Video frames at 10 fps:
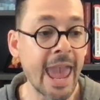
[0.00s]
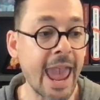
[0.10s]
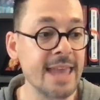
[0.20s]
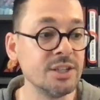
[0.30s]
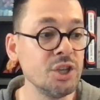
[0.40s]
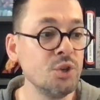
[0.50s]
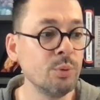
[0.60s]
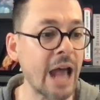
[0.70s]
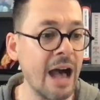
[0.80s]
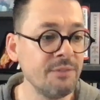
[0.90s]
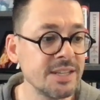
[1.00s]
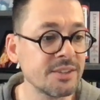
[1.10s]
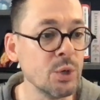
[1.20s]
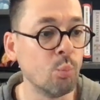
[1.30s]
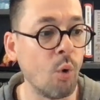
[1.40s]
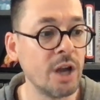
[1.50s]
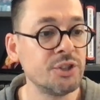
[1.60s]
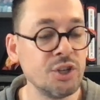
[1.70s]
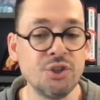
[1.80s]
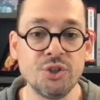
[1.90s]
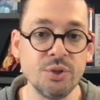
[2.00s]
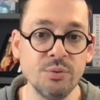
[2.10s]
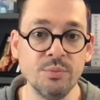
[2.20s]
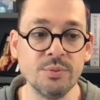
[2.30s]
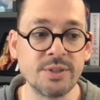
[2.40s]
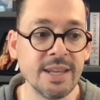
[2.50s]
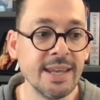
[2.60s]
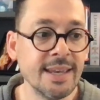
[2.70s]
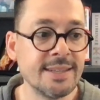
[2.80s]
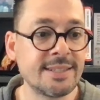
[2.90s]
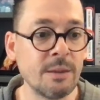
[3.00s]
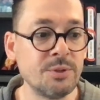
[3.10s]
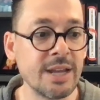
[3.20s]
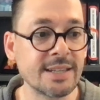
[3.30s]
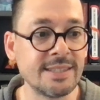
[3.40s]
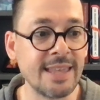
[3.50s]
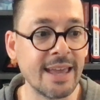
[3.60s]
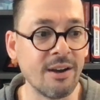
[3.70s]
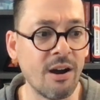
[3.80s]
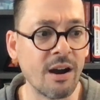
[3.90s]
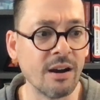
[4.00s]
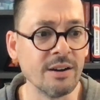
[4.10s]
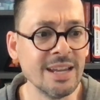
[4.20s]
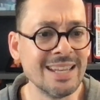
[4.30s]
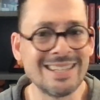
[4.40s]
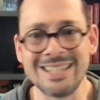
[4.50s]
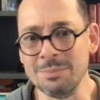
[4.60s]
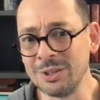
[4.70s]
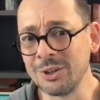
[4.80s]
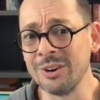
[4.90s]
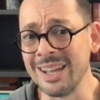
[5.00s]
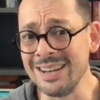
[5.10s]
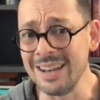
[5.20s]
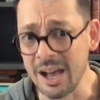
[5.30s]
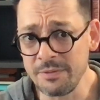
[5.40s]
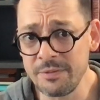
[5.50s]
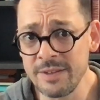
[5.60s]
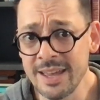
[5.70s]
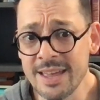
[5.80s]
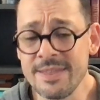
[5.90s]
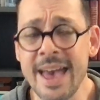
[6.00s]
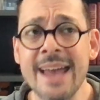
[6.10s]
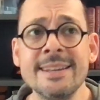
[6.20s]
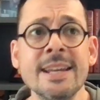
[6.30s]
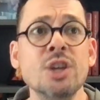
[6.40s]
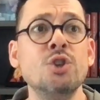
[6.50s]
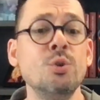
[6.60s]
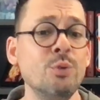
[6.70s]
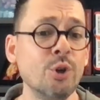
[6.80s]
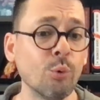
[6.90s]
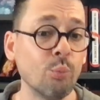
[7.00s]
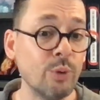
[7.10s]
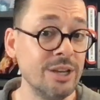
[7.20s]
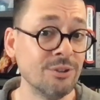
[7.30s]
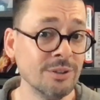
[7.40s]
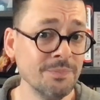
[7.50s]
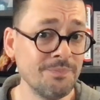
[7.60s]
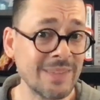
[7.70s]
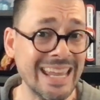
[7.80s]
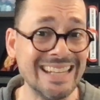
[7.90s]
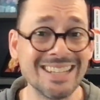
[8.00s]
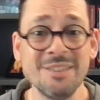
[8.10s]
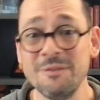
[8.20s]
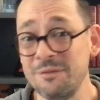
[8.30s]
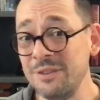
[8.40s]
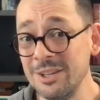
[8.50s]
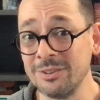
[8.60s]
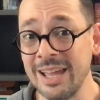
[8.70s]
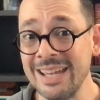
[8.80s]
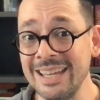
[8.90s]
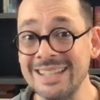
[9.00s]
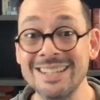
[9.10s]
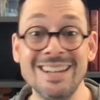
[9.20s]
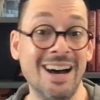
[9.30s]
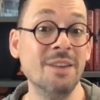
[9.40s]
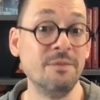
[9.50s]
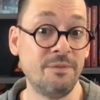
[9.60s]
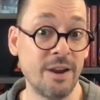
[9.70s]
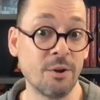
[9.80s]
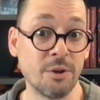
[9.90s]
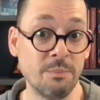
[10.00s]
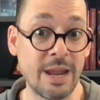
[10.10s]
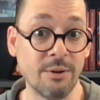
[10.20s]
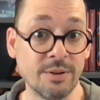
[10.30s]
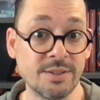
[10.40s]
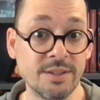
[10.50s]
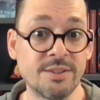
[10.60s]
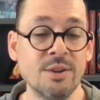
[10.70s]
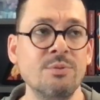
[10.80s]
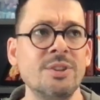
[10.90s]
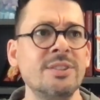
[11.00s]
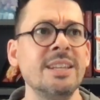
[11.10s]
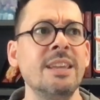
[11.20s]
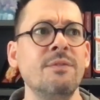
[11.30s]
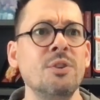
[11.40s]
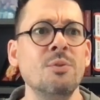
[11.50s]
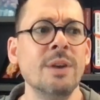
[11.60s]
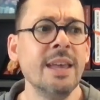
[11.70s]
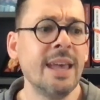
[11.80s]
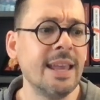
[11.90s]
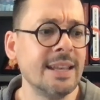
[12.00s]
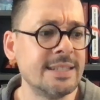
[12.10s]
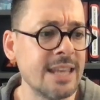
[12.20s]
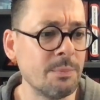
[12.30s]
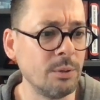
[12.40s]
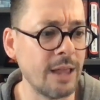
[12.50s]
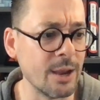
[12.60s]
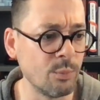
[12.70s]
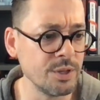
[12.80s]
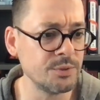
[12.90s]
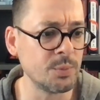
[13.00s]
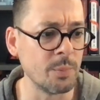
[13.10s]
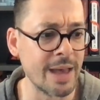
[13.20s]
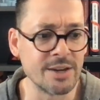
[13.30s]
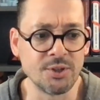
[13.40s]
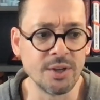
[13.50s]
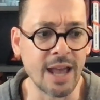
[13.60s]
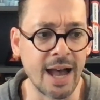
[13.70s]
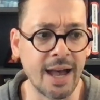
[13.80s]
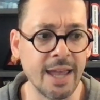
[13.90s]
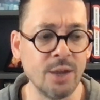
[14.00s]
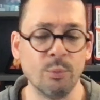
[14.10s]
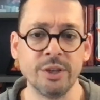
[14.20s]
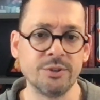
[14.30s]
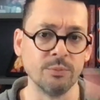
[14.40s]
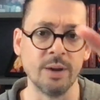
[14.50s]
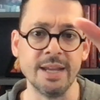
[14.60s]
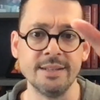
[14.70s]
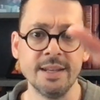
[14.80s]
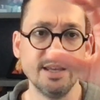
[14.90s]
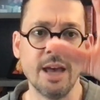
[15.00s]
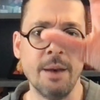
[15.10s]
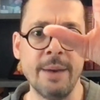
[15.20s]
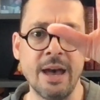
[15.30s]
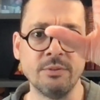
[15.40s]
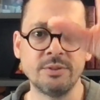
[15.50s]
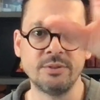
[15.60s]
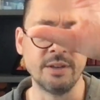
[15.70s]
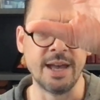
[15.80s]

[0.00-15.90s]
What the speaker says: And you would obviously want to choose subjects that are similar enough that to your reader, it doesn't feel like it's an unfair comparison. So just to give you an example, I want you to imagine I wanted to write about